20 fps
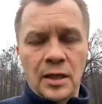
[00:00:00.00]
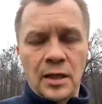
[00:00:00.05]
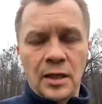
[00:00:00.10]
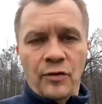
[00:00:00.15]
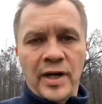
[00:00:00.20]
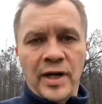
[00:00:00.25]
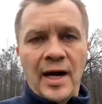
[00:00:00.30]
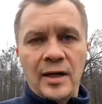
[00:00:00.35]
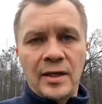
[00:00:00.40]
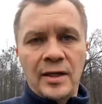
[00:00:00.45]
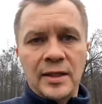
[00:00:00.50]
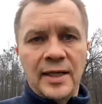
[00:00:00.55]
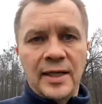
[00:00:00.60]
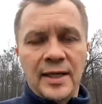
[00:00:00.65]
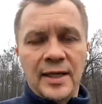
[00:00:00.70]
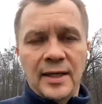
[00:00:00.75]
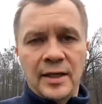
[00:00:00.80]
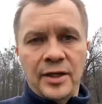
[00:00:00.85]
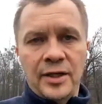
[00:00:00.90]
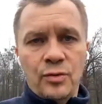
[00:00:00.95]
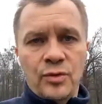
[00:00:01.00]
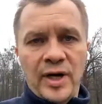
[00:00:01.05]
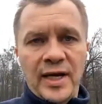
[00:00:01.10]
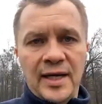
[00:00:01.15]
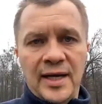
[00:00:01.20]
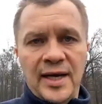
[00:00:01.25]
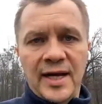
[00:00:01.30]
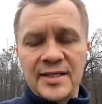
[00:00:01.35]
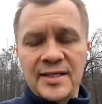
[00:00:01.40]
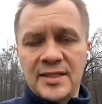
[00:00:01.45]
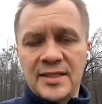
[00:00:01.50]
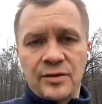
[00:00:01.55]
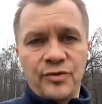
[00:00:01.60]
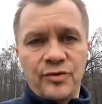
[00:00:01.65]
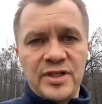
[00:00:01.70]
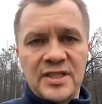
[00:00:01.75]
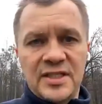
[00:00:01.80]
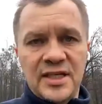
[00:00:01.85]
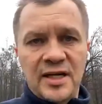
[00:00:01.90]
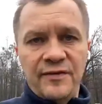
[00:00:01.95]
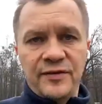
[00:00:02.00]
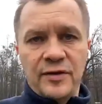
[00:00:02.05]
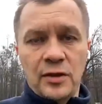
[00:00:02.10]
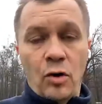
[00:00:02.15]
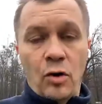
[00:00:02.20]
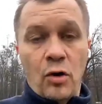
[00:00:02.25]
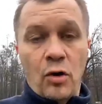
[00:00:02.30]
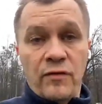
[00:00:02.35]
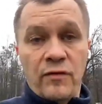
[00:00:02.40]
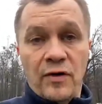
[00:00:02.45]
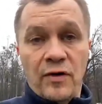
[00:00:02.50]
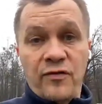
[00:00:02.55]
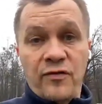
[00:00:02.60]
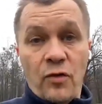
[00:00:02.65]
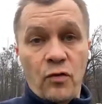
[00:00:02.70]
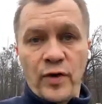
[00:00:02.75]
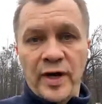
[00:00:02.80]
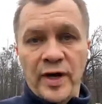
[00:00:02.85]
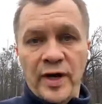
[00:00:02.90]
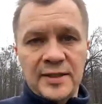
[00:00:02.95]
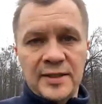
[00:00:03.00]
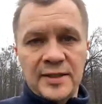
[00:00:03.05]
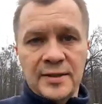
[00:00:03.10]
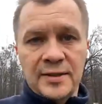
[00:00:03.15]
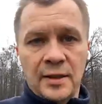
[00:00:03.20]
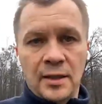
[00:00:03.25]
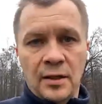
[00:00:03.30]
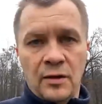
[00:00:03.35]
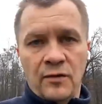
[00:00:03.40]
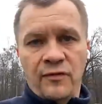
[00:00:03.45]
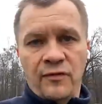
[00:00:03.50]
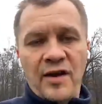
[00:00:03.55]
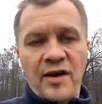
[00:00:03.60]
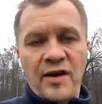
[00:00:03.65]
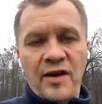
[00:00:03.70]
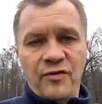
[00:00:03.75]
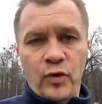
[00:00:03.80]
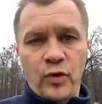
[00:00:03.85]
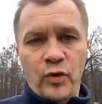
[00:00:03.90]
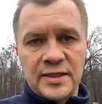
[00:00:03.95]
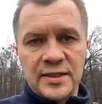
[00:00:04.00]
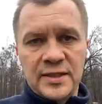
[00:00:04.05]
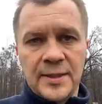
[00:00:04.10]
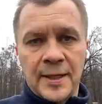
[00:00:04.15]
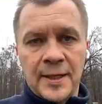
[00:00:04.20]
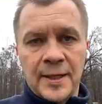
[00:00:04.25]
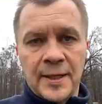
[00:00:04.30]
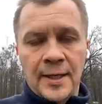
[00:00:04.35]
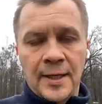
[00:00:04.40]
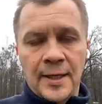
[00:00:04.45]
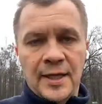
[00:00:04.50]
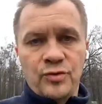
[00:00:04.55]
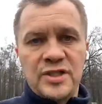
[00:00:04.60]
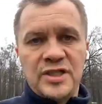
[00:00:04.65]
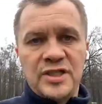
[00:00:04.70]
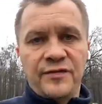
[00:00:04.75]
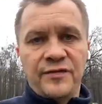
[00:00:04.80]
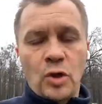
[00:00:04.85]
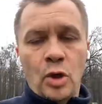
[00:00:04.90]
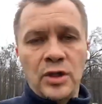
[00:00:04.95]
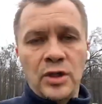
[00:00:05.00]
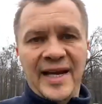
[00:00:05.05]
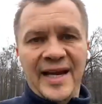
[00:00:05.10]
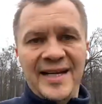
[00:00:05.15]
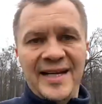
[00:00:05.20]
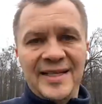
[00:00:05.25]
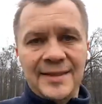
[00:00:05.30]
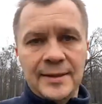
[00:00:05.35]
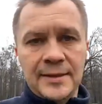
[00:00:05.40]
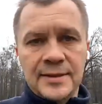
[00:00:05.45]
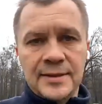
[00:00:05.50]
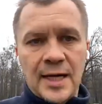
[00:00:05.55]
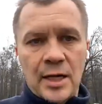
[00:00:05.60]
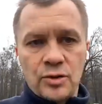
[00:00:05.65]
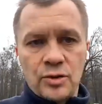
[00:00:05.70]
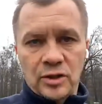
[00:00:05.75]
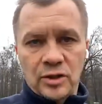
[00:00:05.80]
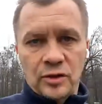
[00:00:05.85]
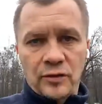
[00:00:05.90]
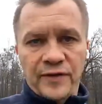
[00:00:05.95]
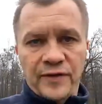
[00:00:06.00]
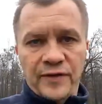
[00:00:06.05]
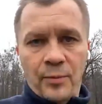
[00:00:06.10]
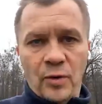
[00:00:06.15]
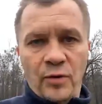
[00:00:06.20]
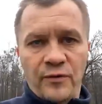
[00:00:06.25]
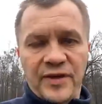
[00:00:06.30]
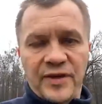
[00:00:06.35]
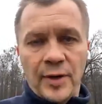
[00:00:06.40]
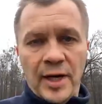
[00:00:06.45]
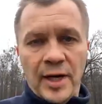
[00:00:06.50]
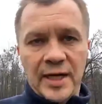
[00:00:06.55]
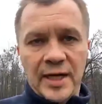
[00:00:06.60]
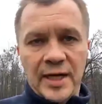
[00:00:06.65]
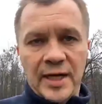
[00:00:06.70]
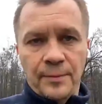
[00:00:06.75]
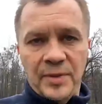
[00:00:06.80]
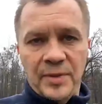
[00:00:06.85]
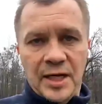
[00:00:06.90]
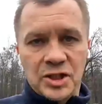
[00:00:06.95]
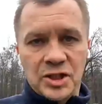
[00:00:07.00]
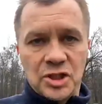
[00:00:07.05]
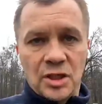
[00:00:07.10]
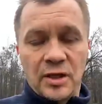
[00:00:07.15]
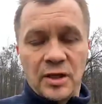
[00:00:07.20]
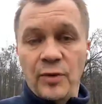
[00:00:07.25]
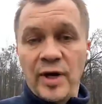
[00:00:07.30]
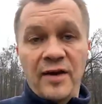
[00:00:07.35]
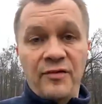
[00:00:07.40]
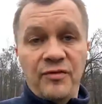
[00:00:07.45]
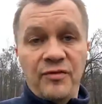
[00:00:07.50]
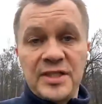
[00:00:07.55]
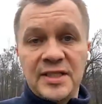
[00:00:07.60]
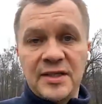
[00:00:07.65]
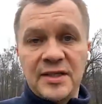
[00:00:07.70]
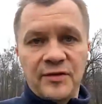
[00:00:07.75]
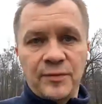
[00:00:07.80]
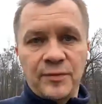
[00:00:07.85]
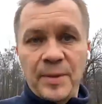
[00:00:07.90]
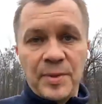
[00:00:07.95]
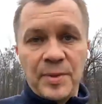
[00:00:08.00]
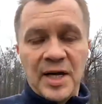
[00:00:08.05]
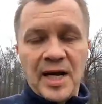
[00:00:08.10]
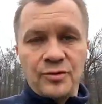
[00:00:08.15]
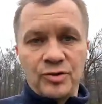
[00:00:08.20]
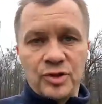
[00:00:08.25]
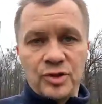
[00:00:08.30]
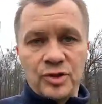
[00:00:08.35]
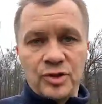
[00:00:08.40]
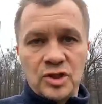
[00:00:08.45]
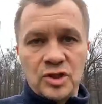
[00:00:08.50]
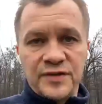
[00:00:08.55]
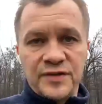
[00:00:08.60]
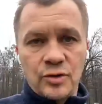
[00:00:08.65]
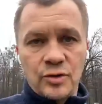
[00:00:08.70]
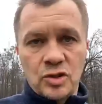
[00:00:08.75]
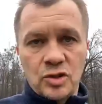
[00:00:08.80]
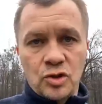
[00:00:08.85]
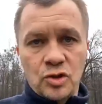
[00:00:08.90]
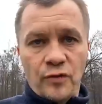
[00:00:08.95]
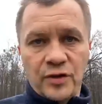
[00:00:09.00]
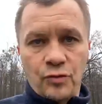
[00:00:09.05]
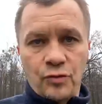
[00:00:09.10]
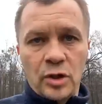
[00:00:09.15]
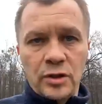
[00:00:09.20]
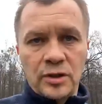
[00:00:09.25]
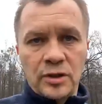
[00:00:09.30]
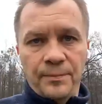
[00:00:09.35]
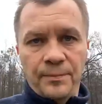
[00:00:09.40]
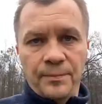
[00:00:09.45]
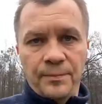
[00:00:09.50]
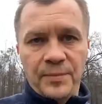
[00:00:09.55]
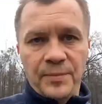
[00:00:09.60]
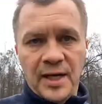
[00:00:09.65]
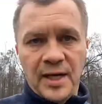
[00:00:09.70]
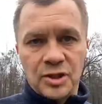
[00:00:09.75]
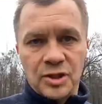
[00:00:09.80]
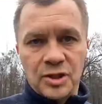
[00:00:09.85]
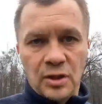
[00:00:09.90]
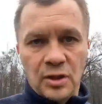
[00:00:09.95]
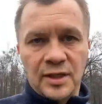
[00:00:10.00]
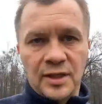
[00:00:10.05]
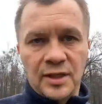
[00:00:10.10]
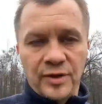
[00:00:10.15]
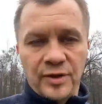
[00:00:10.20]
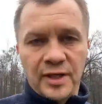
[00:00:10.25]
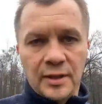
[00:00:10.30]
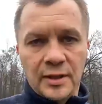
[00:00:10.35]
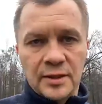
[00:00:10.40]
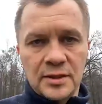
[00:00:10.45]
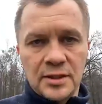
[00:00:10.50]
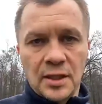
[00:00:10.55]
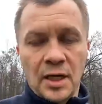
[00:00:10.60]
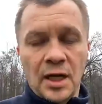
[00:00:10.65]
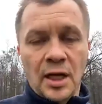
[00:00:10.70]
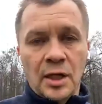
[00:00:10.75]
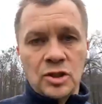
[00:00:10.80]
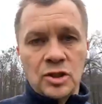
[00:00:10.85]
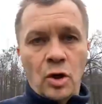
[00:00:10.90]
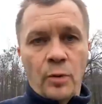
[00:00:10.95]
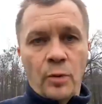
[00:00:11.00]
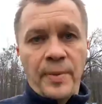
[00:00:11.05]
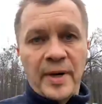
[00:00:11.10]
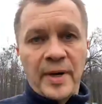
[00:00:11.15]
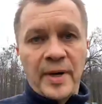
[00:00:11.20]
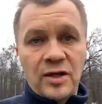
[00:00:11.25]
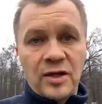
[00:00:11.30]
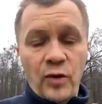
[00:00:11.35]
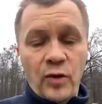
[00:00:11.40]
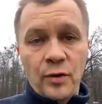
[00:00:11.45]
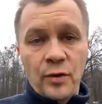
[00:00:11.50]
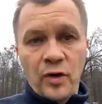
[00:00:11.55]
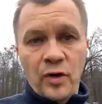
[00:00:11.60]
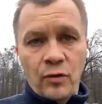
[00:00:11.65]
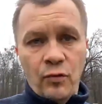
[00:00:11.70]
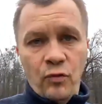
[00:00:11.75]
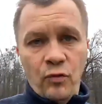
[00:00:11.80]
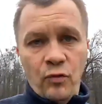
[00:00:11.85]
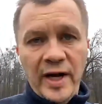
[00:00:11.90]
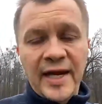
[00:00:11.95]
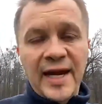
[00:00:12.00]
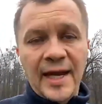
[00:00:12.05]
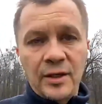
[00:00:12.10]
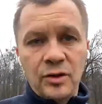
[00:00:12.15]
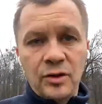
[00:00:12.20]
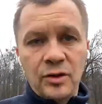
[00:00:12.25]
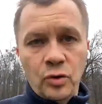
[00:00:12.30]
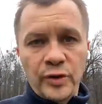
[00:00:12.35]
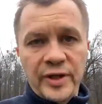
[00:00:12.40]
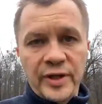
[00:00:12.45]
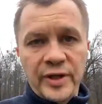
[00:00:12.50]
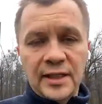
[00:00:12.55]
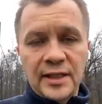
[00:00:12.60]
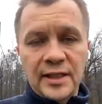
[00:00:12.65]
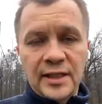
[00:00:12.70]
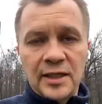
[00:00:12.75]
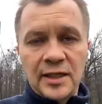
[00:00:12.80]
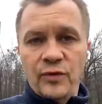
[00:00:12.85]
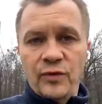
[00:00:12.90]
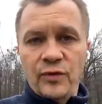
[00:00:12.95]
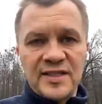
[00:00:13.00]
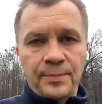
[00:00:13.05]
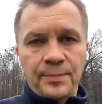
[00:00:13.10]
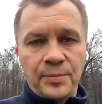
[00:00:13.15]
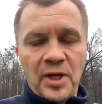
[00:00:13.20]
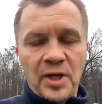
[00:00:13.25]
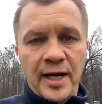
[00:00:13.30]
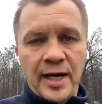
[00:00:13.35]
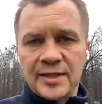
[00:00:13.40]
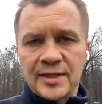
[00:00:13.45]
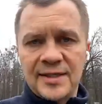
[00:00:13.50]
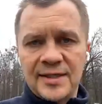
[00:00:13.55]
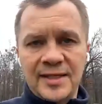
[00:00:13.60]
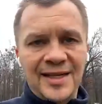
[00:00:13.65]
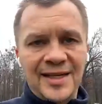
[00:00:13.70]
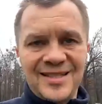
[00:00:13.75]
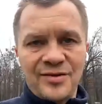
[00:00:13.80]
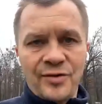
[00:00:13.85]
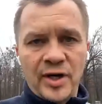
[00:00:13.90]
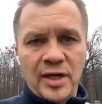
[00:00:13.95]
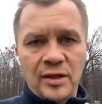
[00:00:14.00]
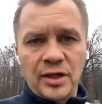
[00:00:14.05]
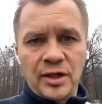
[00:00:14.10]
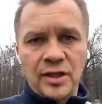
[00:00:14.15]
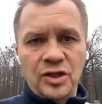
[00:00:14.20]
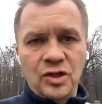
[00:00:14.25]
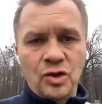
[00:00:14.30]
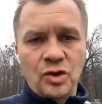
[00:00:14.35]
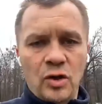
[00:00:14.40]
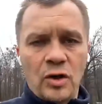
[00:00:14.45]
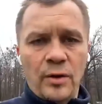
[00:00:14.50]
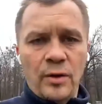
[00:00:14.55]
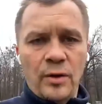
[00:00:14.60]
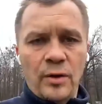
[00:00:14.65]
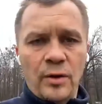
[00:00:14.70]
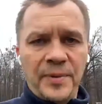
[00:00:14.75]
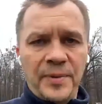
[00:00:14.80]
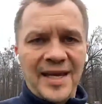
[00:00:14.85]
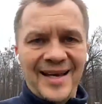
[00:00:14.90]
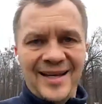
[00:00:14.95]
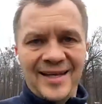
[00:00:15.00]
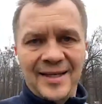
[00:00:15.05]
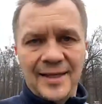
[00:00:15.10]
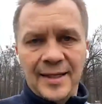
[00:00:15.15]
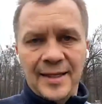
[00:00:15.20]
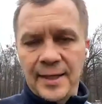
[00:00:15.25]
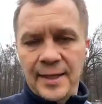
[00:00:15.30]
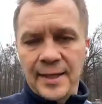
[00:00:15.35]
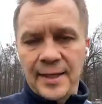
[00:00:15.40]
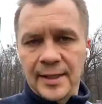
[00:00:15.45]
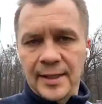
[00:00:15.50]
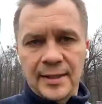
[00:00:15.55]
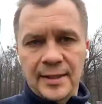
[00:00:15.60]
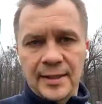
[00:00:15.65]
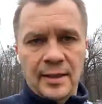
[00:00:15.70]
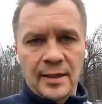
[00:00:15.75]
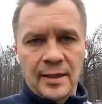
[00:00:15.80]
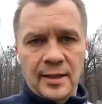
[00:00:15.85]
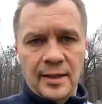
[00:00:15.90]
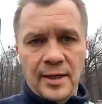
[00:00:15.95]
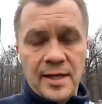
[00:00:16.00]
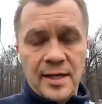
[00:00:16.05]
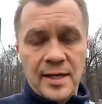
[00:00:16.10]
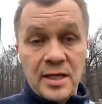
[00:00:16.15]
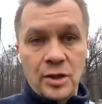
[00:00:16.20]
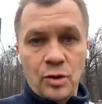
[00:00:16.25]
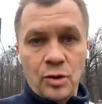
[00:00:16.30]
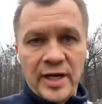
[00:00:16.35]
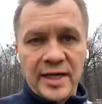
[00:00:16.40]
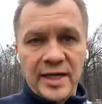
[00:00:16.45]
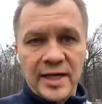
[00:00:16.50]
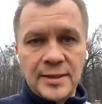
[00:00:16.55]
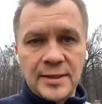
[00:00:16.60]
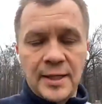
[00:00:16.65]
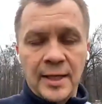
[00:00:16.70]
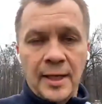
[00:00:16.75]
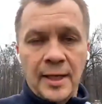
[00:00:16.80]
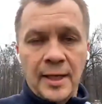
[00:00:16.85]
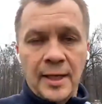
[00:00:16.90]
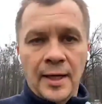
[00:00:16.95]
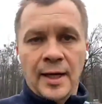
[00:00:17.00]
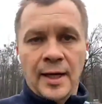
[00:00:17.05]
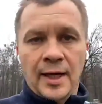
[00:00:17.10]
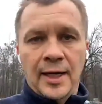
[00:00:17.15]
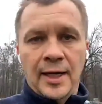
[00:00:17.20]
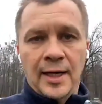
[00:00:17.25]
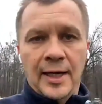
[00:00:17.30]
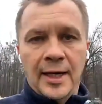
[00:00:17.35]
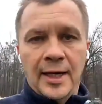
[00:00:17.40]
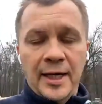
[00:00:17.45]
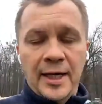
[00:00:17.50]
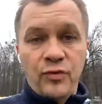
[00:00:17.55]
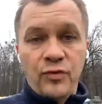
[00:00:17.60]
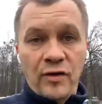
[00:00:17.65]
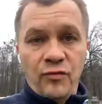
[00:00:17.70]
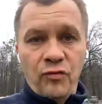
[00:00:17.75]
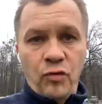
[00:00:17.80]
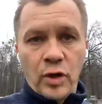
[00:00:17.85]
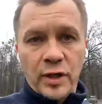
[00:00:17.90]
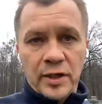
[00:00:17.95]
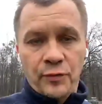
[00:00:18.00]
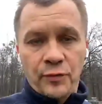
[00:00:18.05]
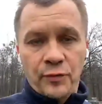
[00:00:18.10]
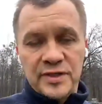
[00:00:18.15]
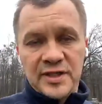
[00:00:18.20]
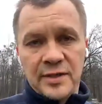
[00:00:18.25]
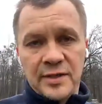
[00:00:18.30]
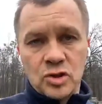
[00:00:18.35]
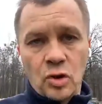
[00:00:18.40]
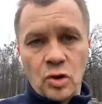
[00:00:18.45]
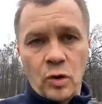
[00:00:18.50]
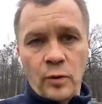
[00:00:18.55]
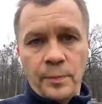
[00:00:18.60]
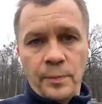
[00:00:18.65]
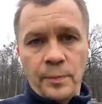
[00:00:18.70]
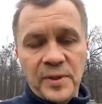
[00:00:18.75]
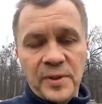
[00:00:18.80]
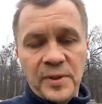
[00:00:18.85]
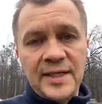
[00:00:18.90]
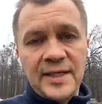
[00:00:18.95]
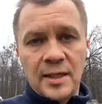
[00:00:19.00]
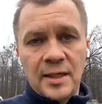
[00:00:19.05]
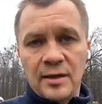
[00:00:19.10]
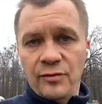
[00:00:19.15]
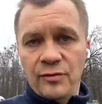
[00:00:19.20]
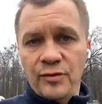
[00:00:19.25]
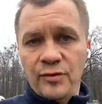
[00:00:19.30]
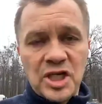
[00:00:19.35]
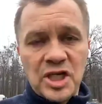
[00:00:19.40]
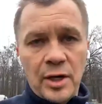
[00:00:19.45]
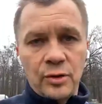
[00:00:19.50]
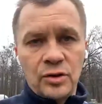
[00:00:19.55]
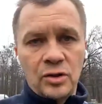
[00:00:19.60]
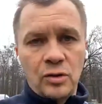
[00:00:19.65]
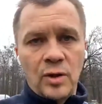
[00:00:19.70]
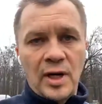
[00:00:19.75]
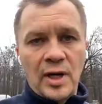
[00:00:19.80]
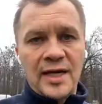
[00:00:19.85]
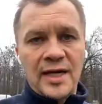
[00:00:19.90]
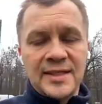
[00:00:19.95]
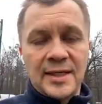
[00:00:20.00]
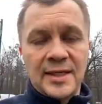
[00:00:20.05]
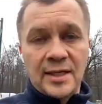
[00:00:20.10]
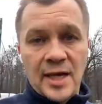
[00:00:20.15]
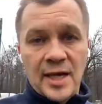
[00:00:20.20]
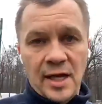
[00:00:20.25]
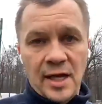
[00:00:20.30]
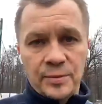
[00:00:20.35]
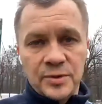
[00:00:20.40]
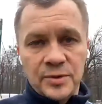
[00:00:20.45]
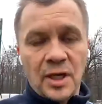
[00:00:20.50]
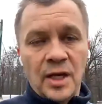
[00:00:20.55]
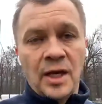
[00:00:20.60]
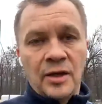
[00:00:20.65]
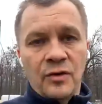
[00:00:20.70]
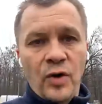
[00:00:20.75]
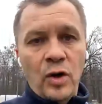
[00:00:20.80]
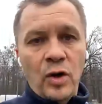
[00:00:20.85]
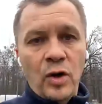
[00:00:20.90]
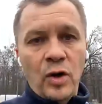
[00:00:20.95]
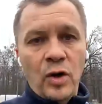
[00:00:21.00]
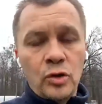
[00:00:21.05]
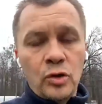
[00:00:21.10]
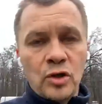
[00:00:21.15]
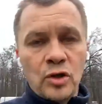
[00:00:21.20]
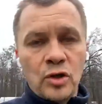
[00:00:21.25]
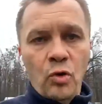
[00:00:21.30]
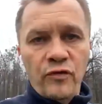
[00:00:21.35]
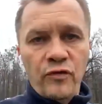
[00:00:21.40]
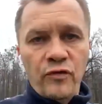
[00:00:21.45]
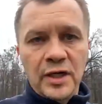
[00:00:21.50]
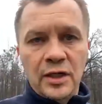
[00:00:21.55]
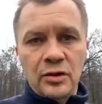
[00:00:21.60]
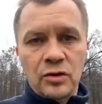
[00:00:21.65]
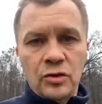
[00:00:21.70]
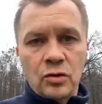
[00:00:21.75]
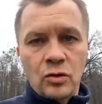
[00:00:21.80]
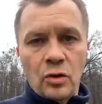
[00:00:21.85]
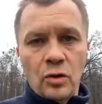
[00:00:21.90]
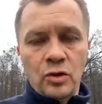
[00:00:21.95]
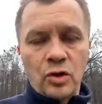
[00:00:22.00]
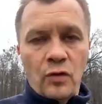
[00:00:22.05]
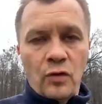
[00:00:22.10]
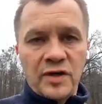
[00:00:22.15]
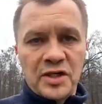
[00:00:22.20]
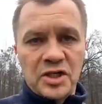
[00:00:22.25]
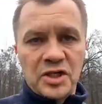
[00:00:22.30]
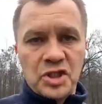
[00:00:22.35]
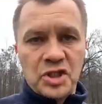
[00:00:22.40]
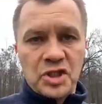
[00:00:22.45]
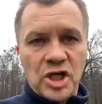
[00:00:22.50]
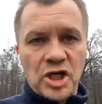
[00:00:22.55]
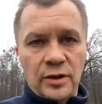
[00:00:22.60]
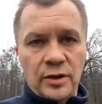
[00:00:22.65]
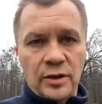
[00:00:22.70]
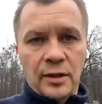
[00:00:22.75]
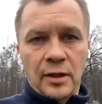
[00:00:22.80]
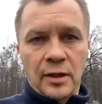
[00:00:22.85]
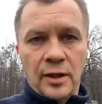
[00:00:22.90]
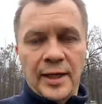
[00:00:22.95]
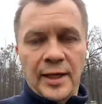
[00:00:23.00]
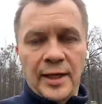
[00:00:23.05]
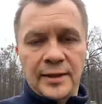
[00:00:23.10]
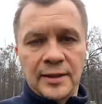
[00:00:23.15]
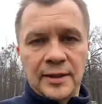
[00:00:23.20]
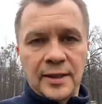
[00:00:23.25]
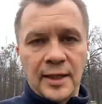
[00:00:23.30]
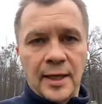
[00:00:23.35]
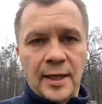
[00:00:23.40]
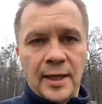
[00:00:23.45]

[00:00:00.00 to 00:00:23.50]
We currently, Ukraine has received over 5 weeks, has received only 18,000 of them, of the right combination. We have received maybe hundreds of thousands of the wrong combination ingredients. So, but we can do that, and we have suppliers in Israel, in Europe, in Canada, and in the US, and we are working with them. So please reach out to us and help. We're also moving towards shelter and